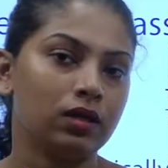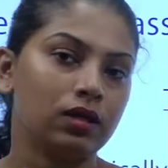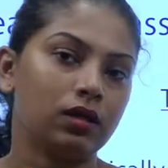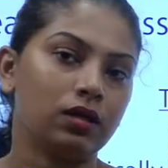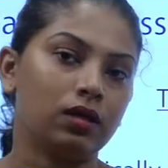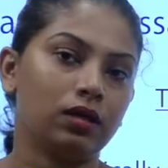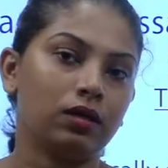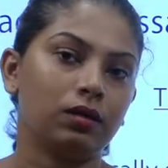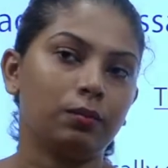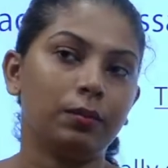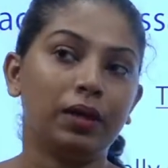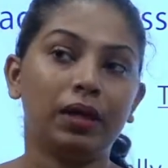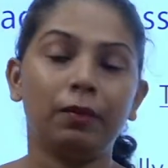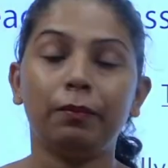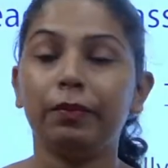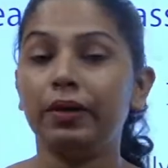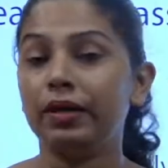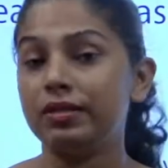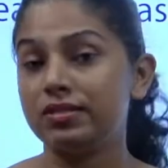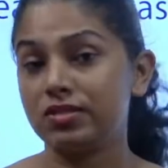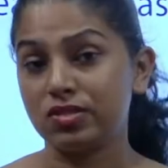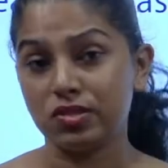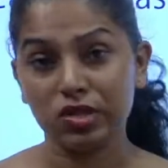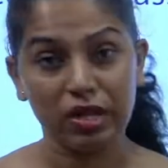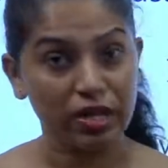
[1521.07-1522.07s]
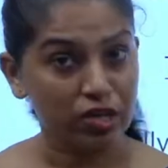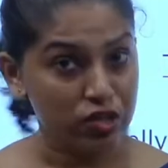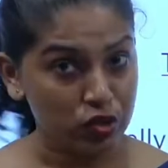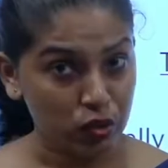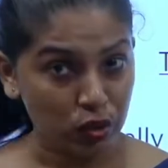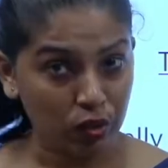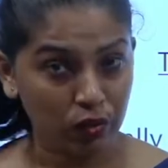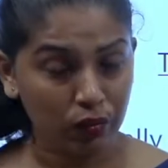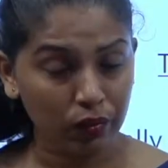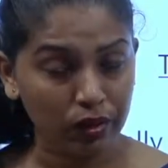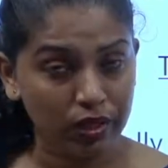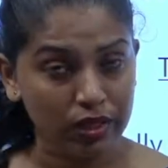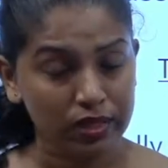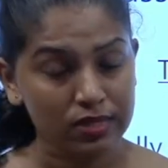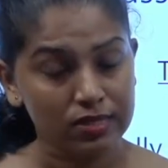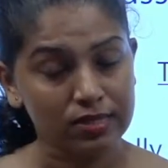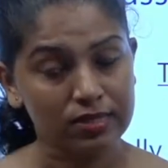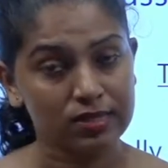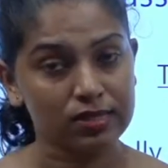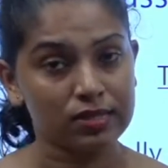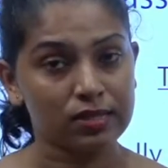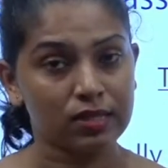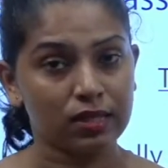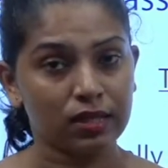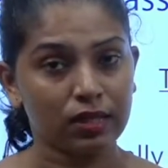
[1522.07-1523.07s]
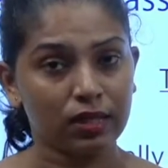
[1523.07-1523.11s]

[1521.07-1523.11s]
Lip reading: maybe stationeries.